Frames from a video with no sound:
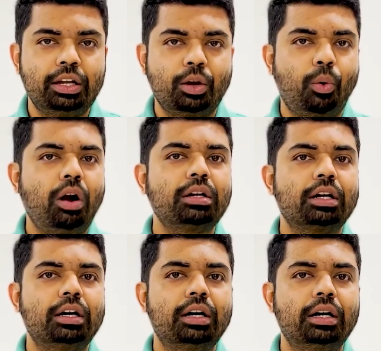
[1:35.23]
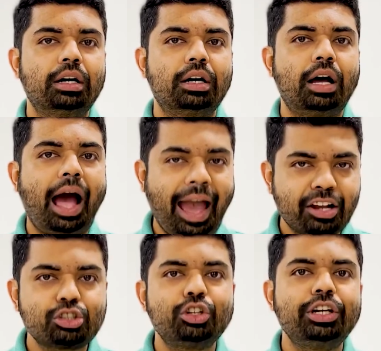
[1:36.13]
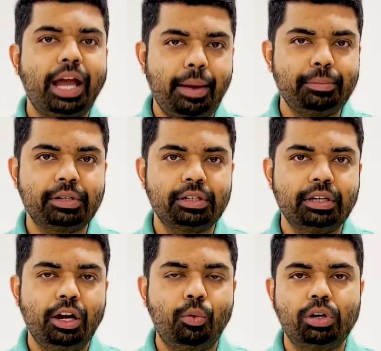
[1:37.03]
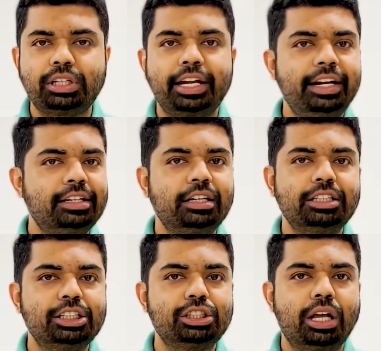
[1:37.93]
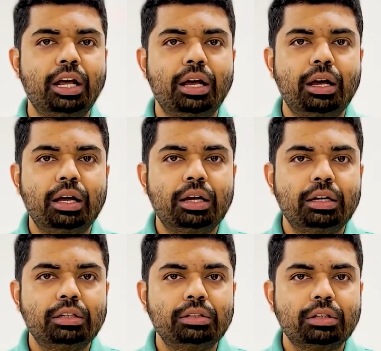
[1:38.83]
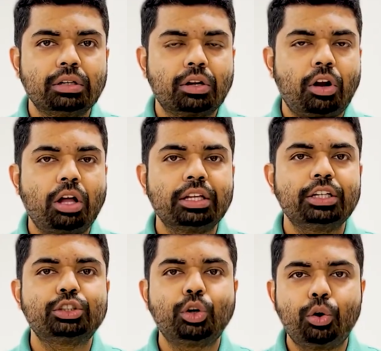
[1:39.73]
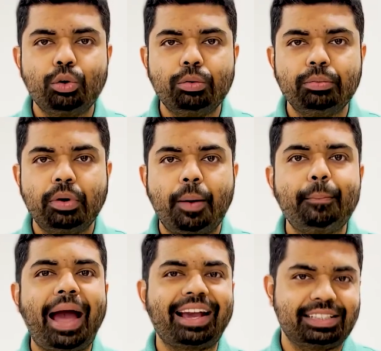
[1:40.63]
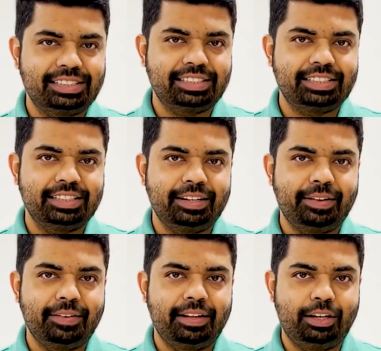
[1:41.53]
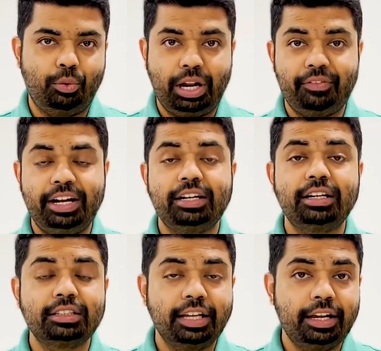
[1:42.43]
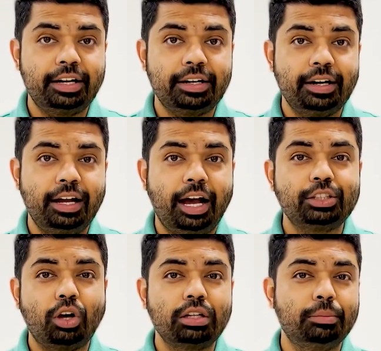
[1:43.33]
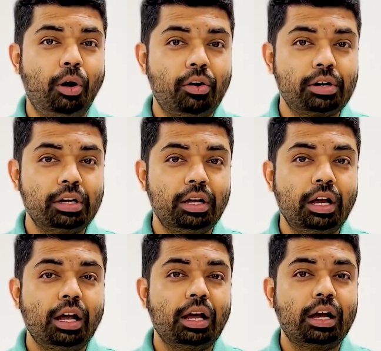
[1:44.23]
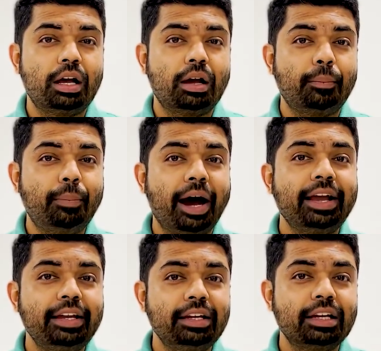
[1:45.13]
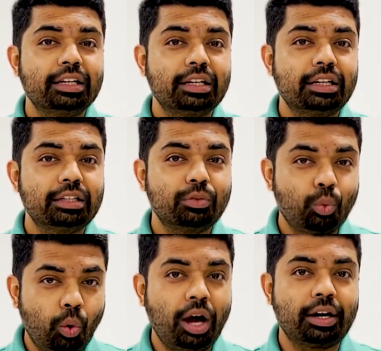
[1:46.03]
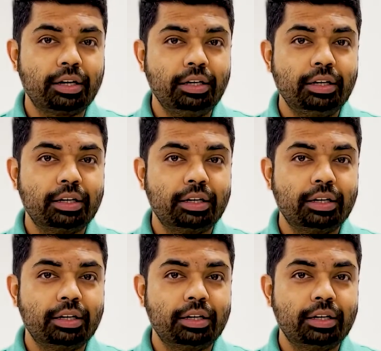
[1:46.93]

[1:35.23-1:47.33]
Now what actually happened was I entered this clothing showroom Max. Now when I entered there, I saw the board buy one